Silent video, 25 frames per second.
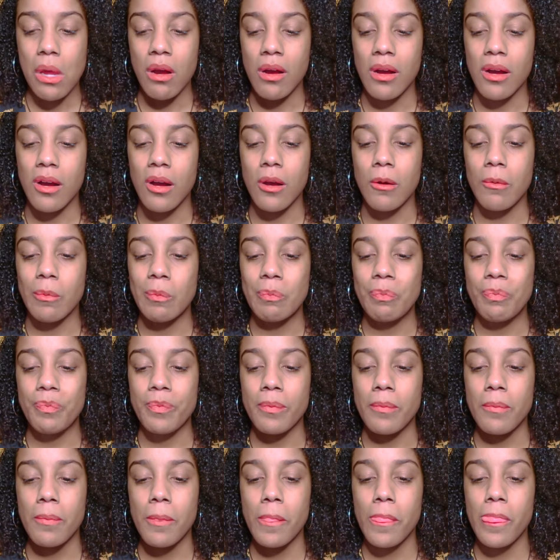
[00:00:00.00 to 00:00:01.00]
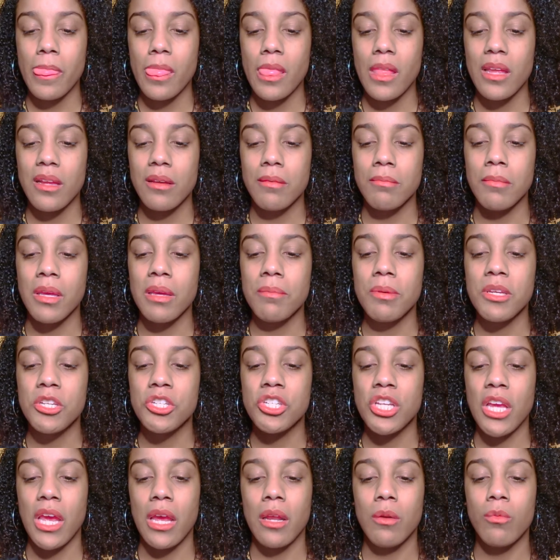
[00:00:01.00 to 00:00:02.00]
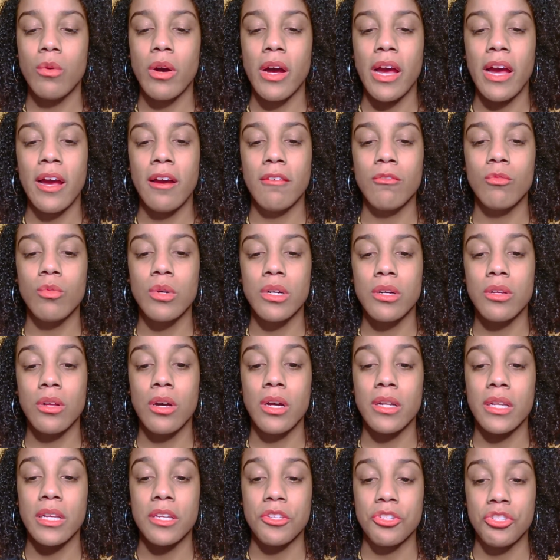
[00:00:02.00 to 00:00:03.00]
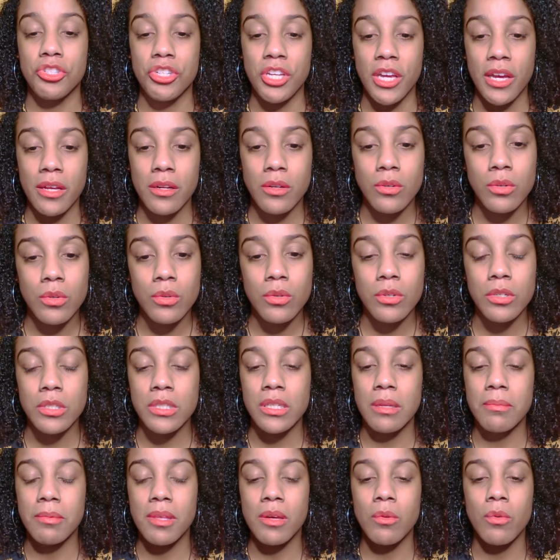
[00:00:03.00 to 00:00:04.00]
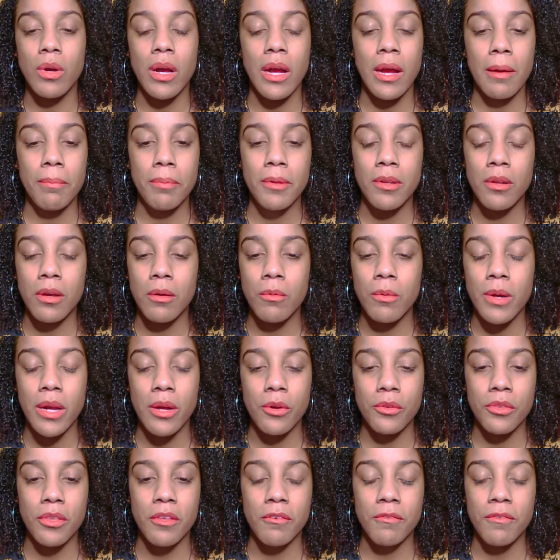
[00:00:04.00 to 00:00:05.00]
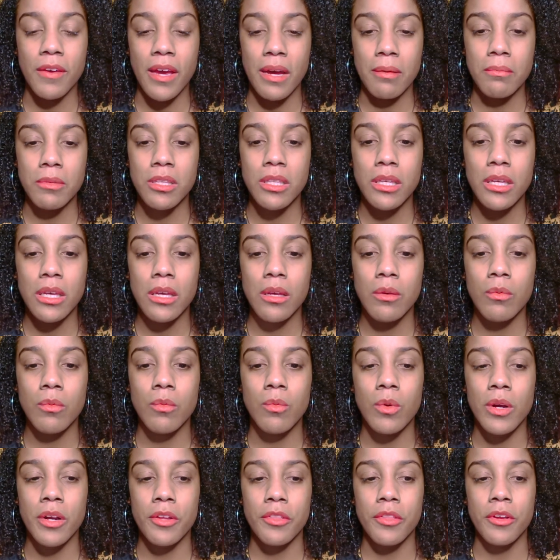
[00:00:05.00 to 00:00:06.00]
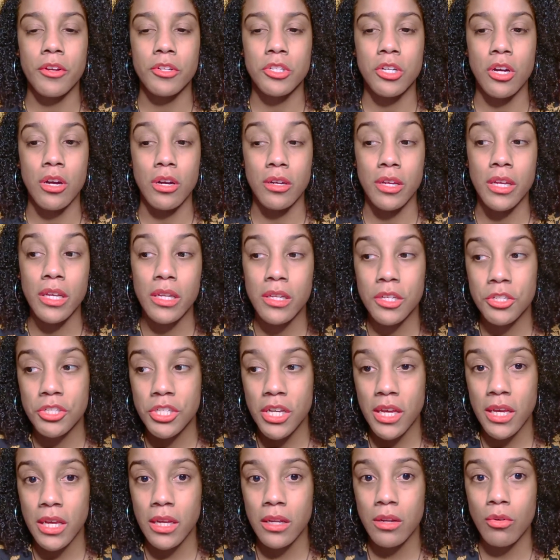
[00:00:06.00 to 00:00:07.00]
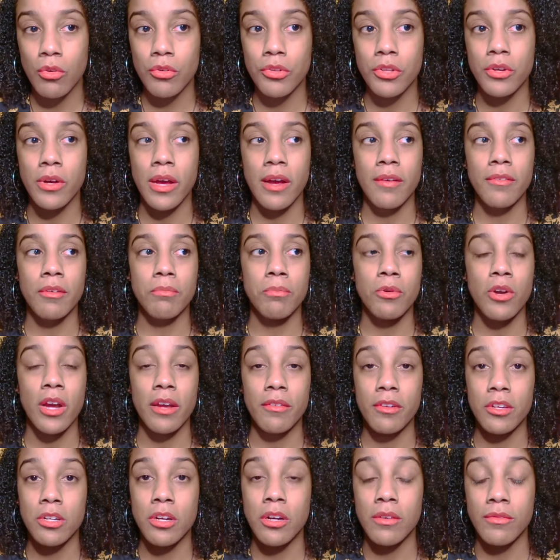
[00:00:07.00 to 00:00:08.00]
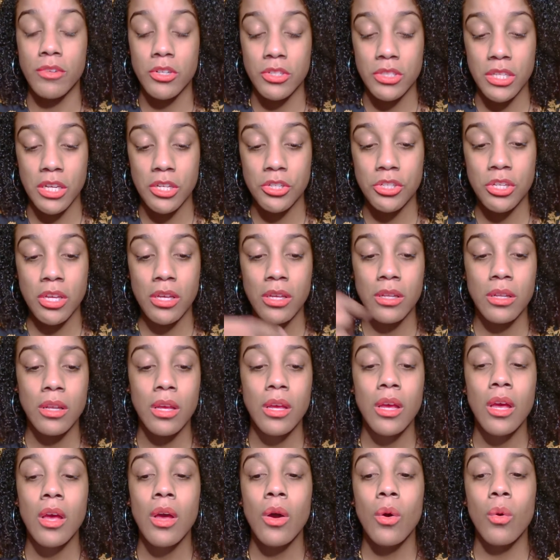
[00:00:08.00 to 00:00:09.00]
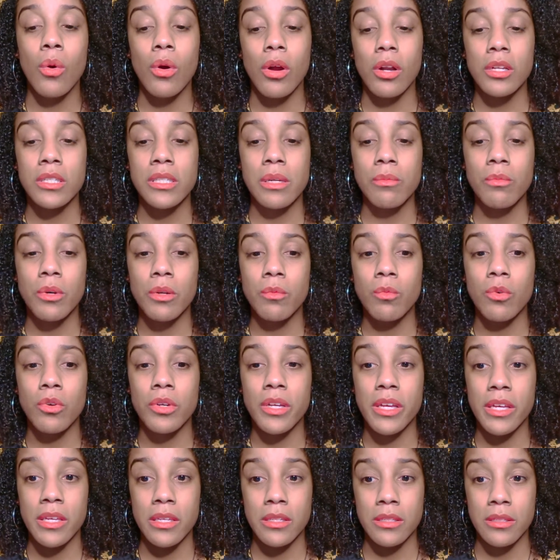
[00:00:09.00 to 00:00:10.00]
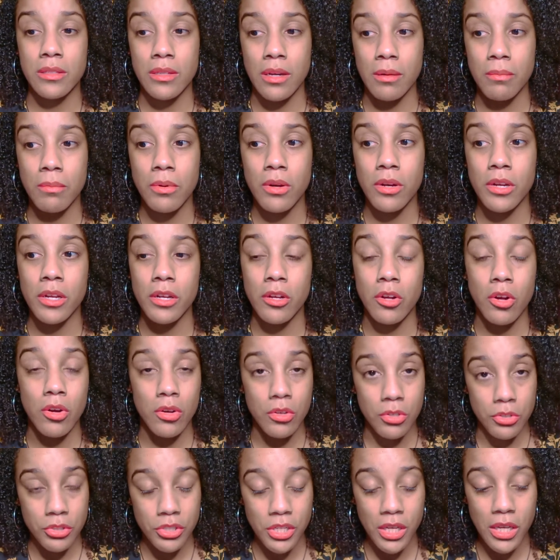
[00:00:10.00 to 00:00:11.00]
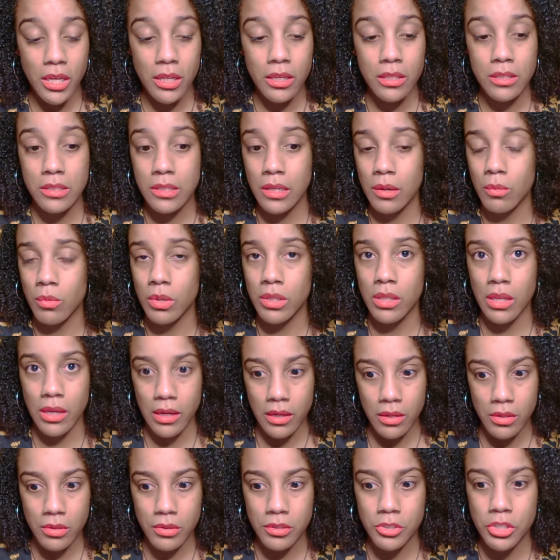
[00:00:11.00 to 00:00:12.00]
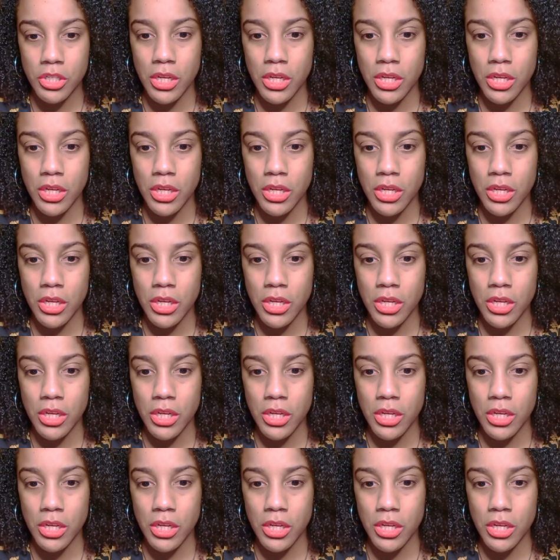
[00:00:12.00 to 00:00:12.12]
um, maybe Shane will have Will on his channel or something will happen around the family where they're talking to Shane or they'll have a private conversation or someone will get his number and call Shane and say what the hell and